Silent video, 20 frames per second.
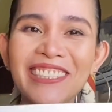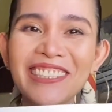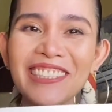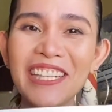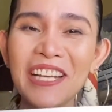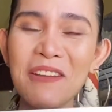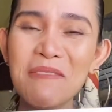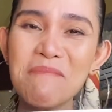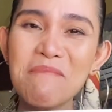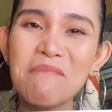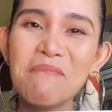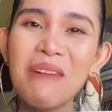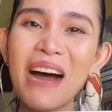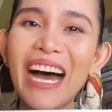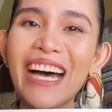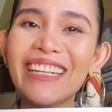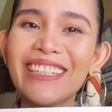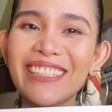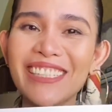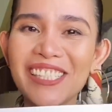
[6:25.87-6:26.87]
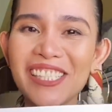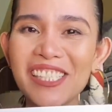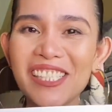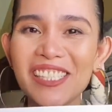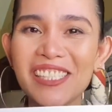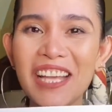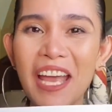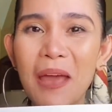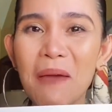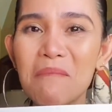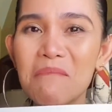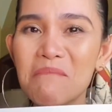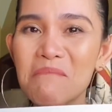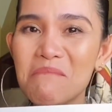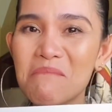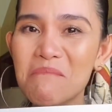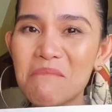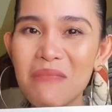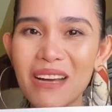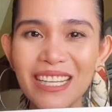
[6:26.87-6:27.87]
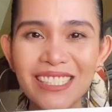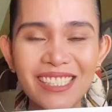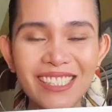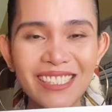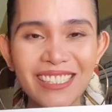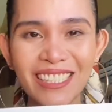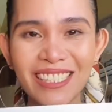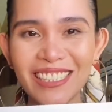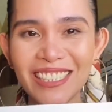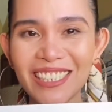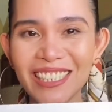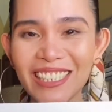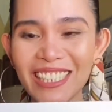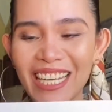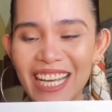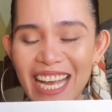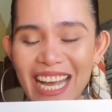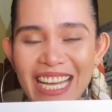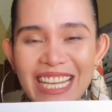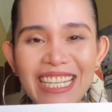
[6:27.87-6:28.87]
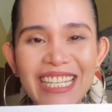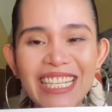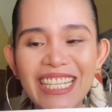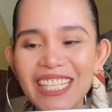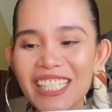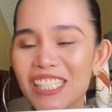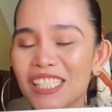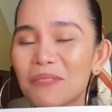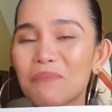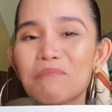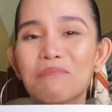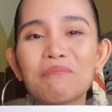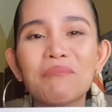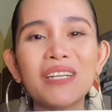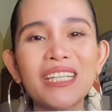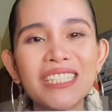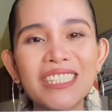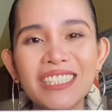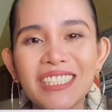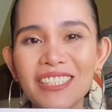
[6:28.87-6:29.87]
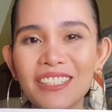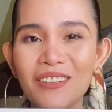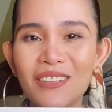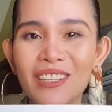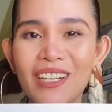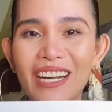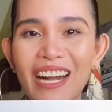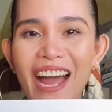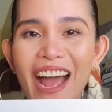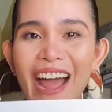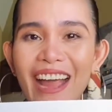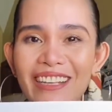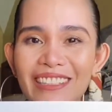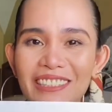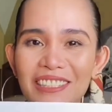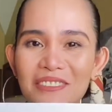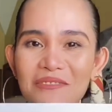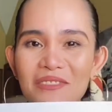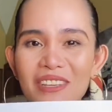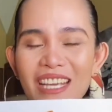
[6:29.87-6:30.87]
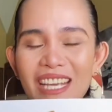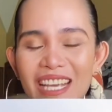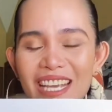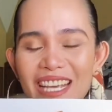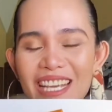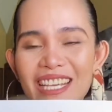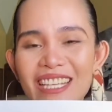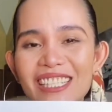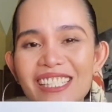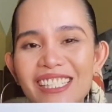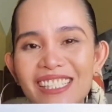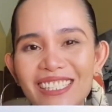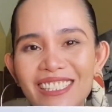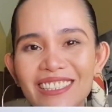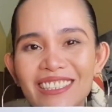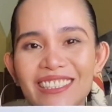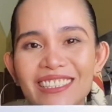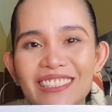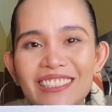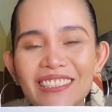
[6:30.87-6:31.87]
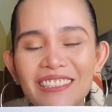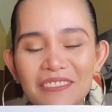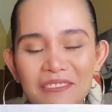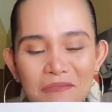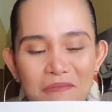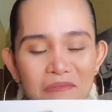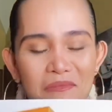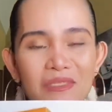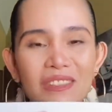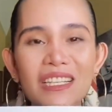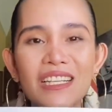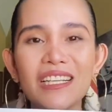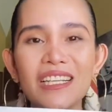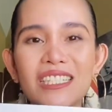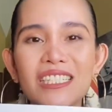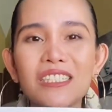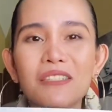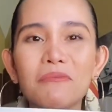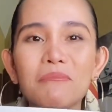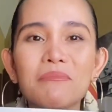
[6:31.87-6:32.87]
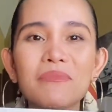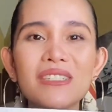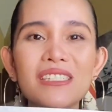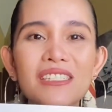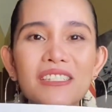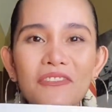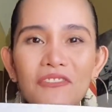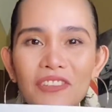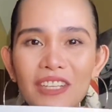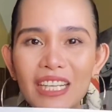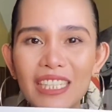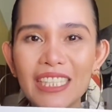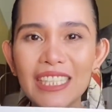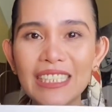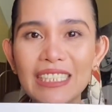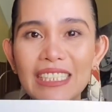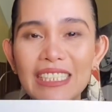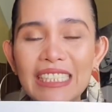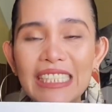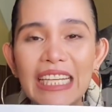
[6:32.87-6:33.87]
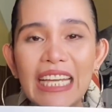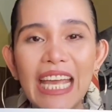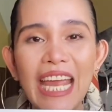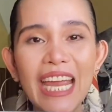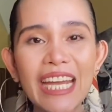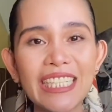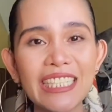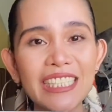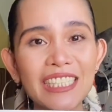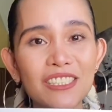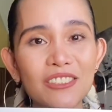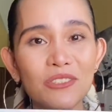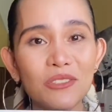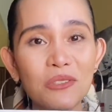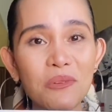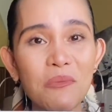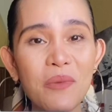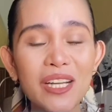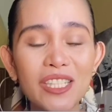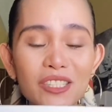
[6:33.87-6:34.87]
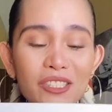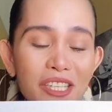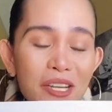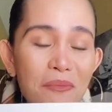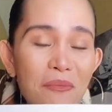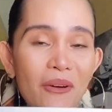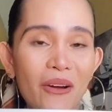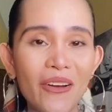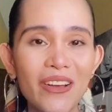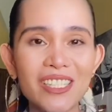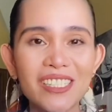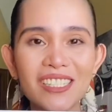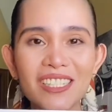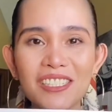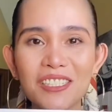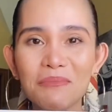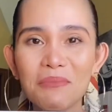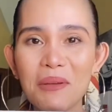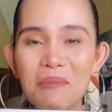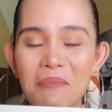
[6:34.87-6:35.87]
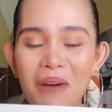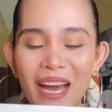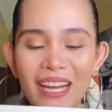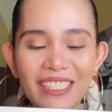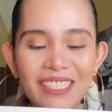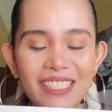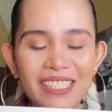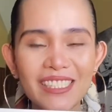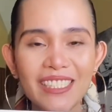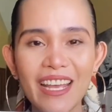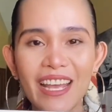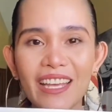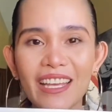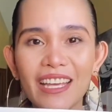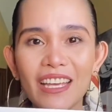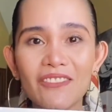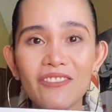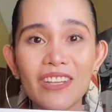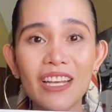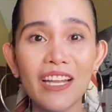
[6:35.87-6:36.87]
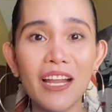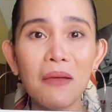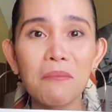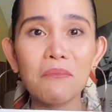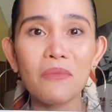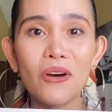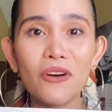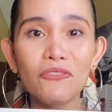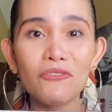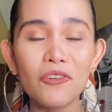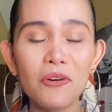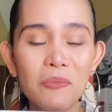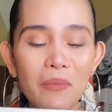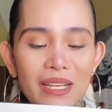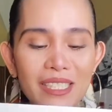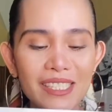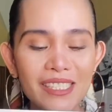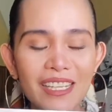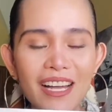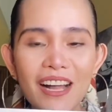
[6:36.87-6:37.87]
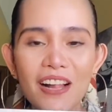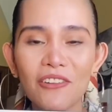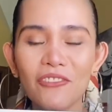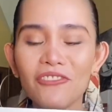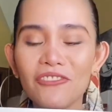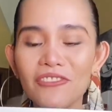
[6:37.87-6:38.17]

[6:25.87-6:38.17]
Mother's Day message. This particular item is specifically dedicated to my three boys. It's my Mother's Day gift that I bought for myself.